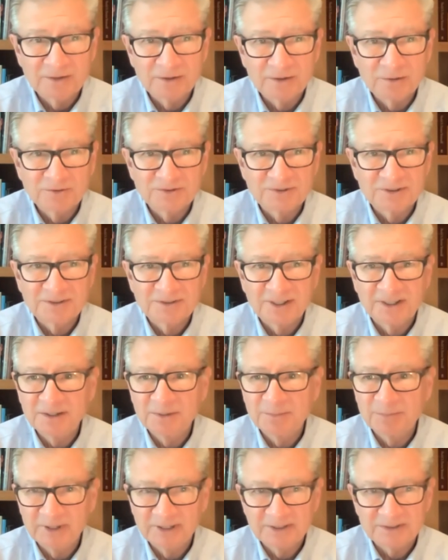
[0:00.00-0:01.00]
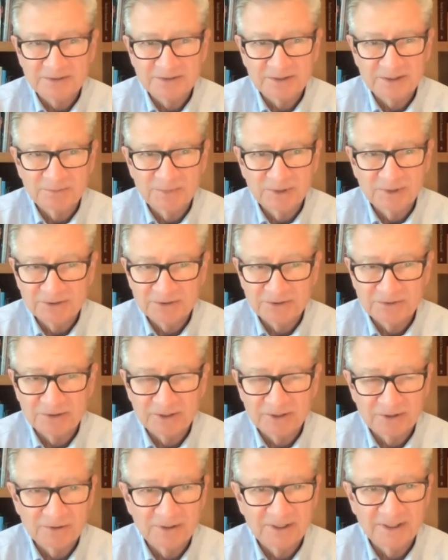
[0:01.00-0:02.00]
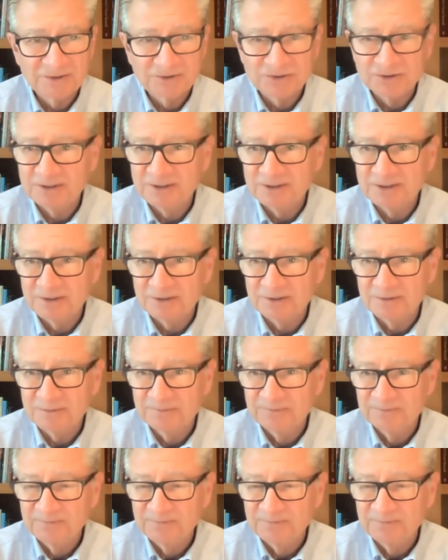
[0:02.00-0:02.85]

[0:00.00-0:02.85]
who was a database administrator engineer